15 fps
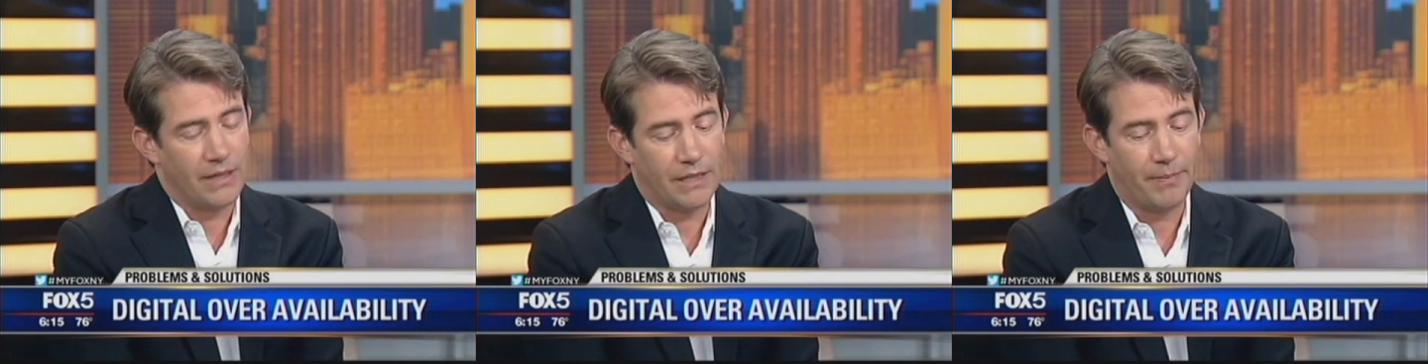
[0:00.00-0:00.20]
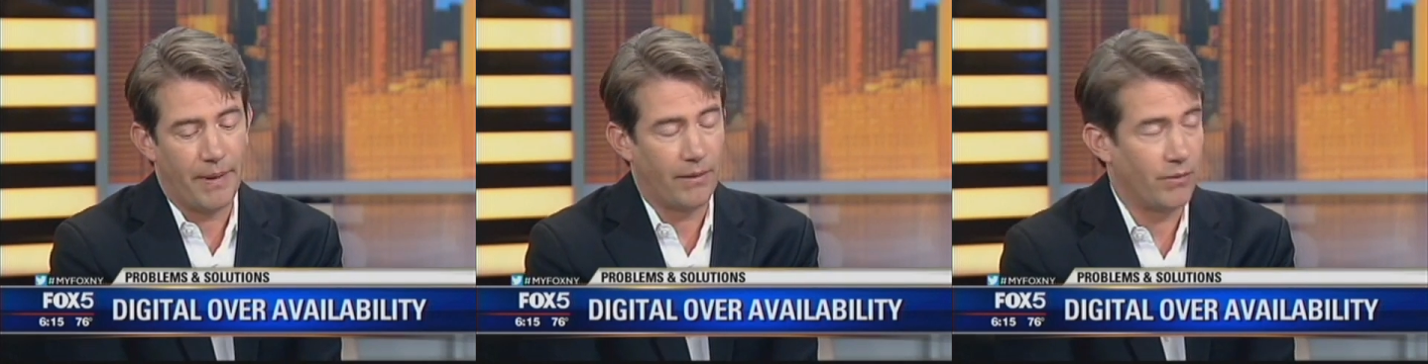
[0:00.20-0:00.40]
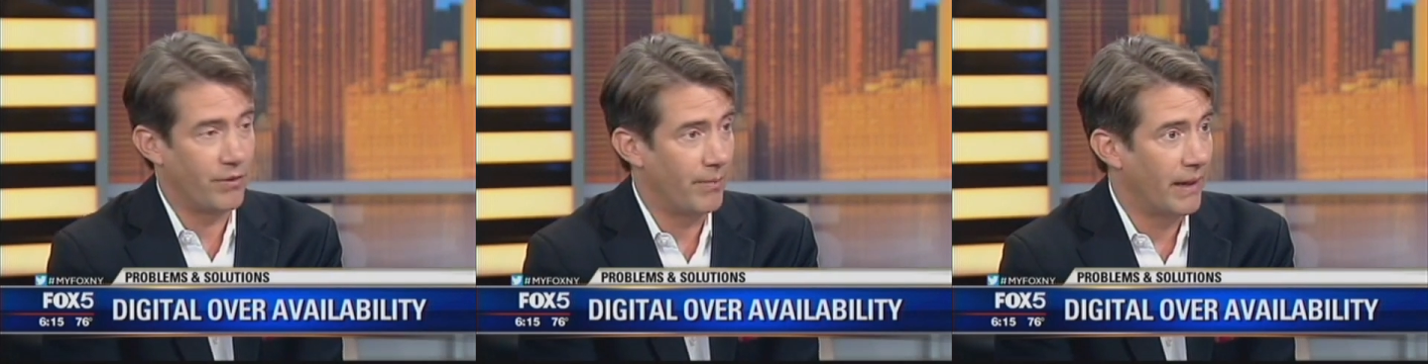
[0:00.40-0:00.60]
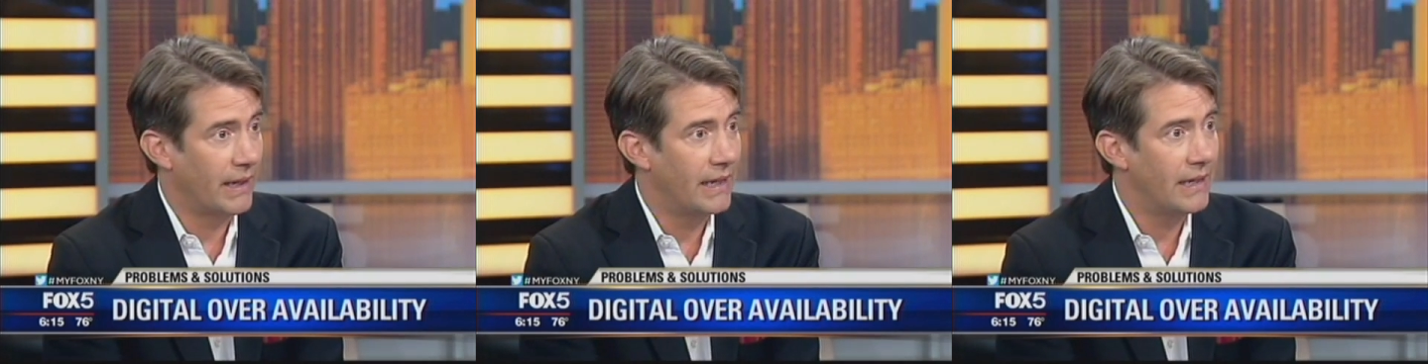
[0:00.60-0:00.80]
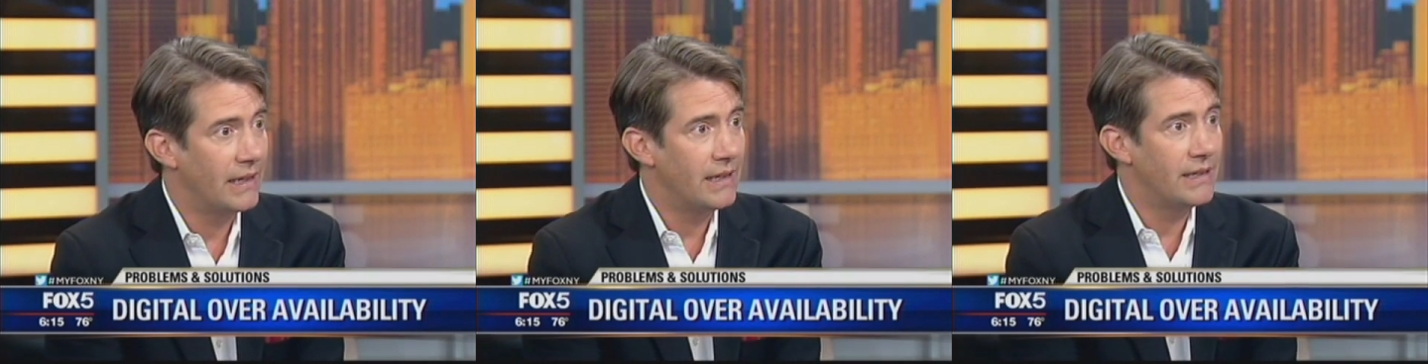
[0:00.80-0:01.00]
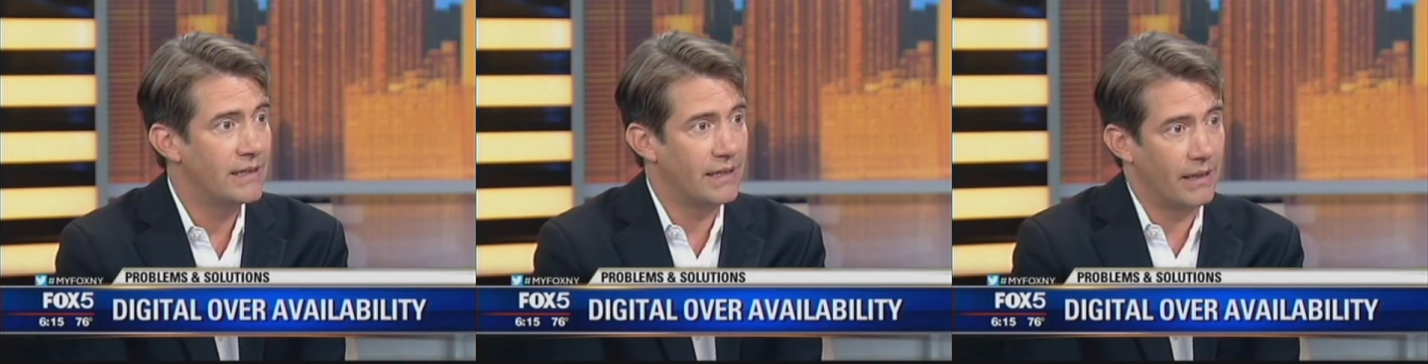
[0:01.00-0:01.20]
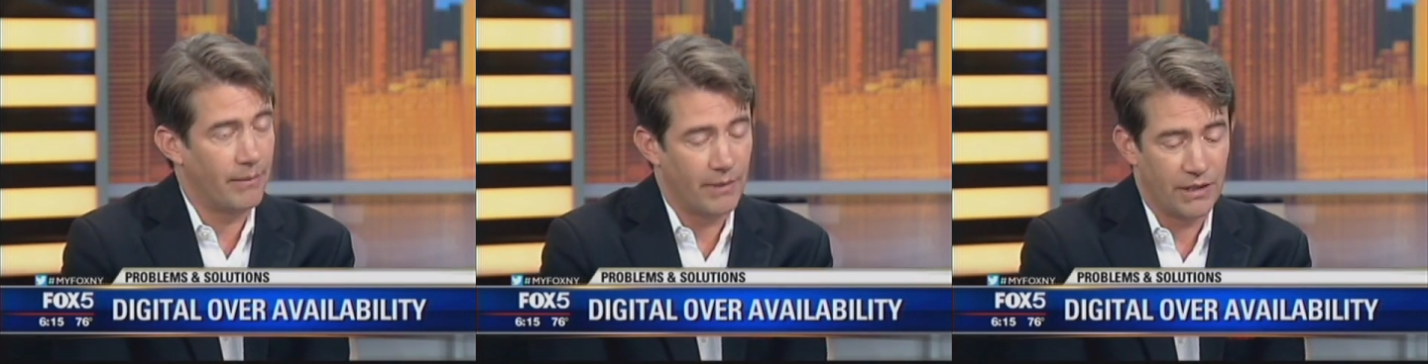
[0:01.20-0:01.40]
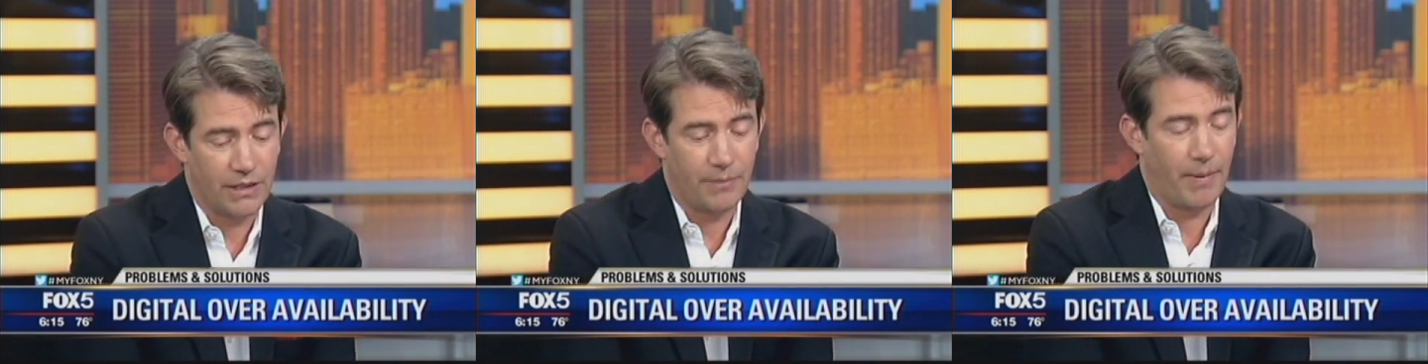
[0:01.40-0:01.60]
to spend with my kids, that I'm
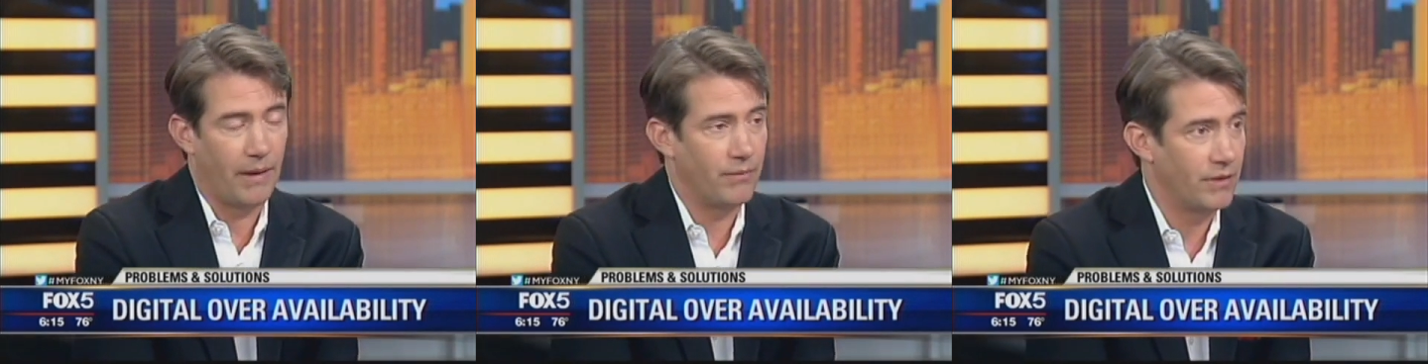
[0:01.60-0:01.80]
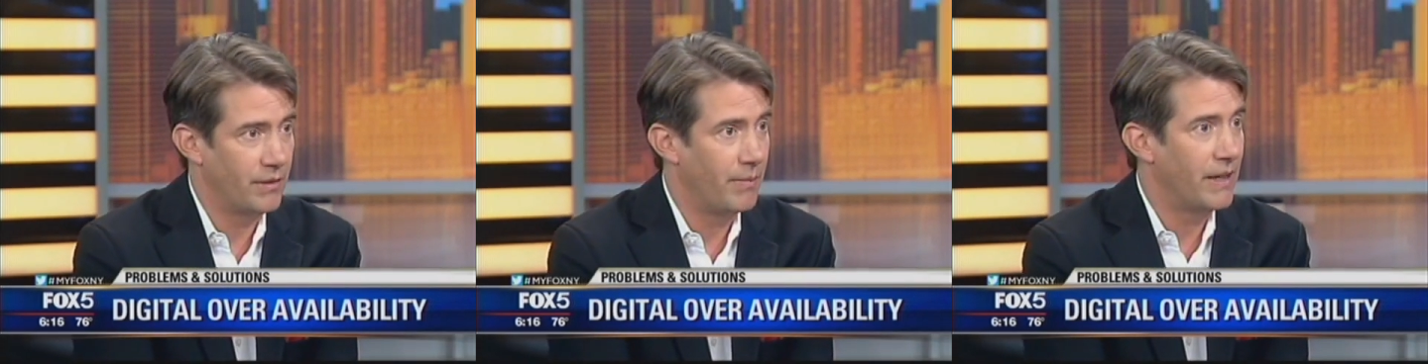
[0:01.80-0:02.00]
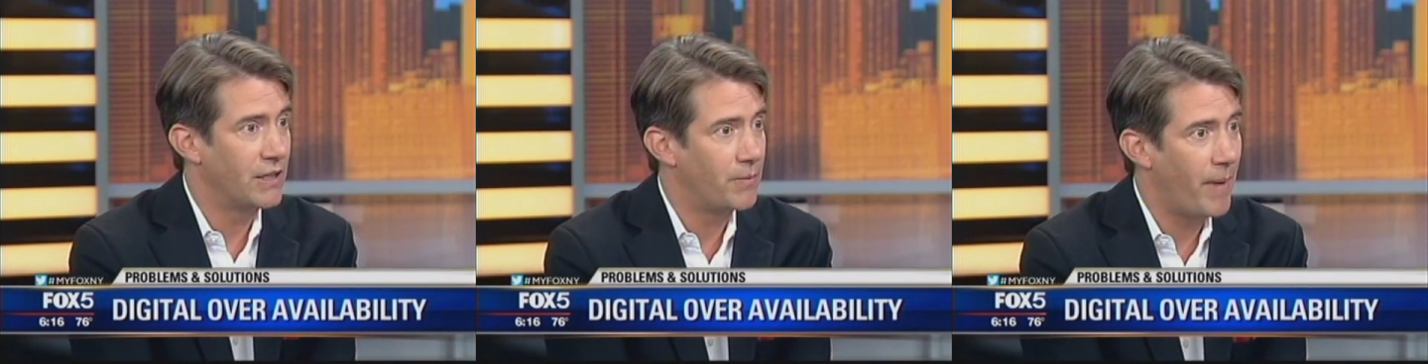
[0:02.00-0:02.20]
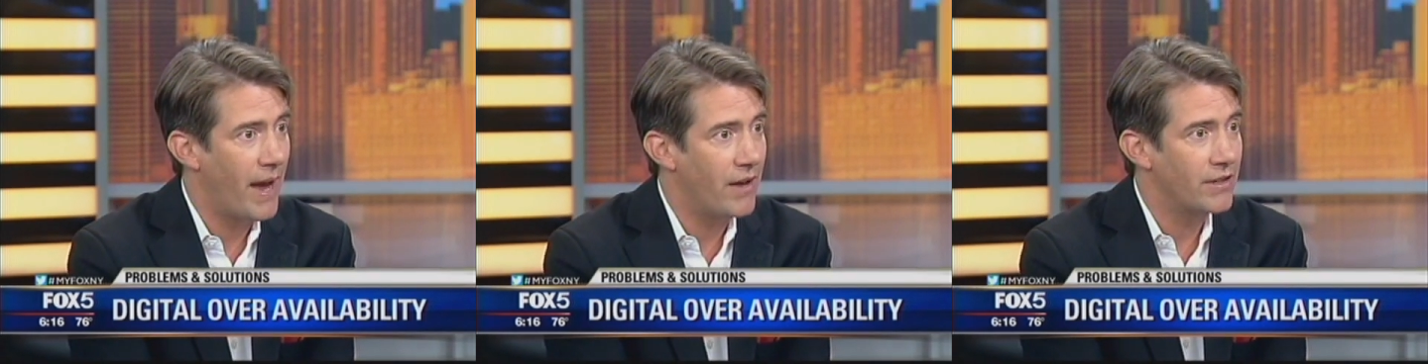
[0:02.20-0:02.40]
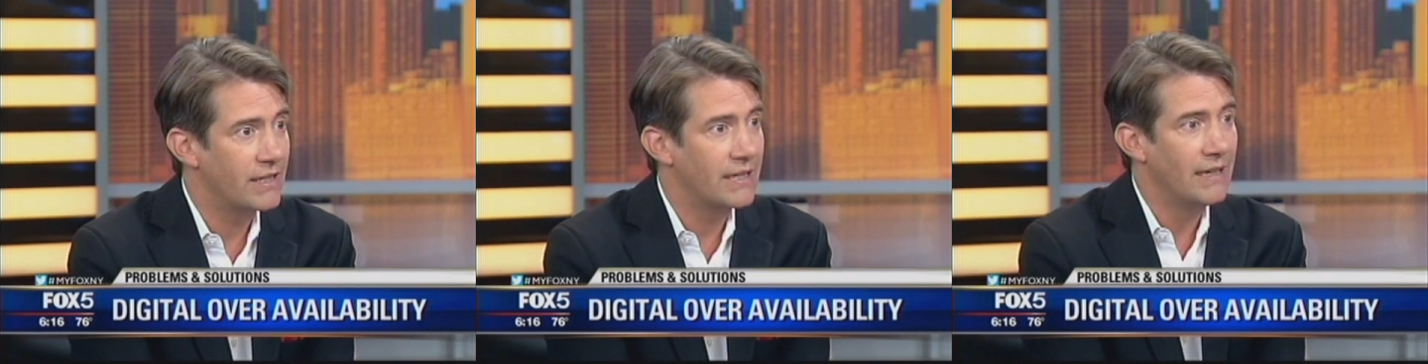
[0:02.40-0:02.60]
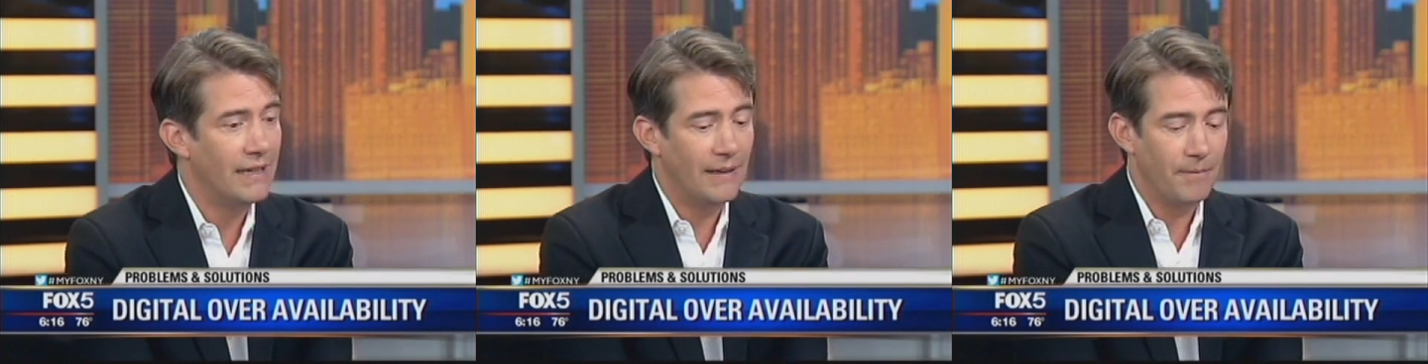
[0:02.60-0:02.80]
going to spend with my spouse.